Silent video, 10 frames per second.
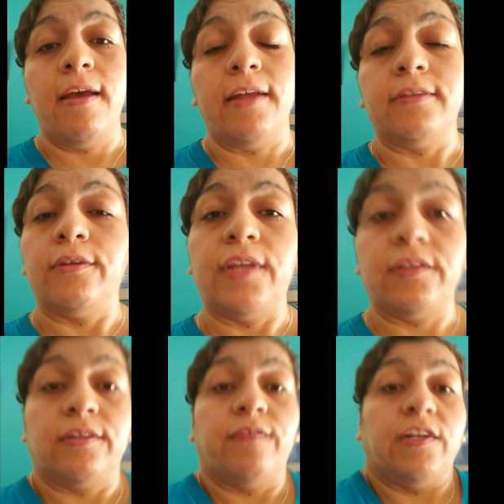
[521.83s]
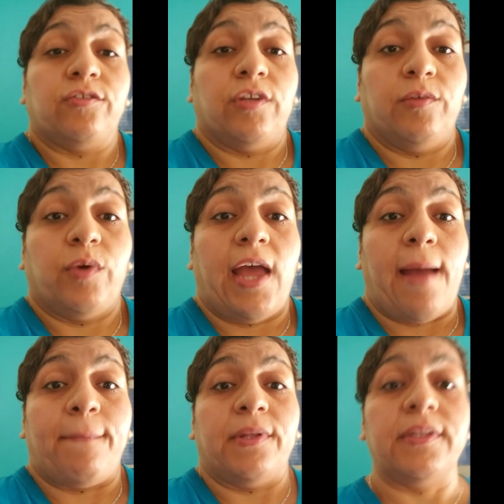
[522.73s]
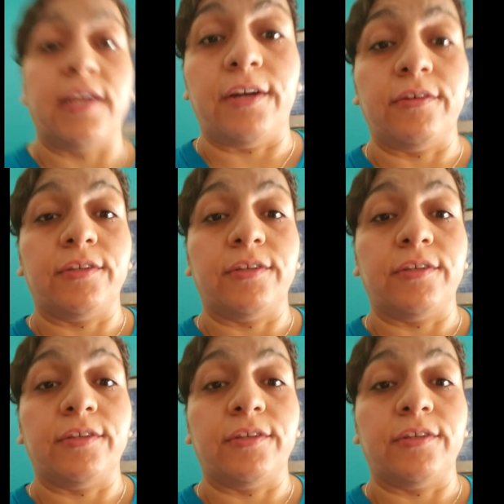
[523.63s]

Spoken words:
And so that's eventually what happened there.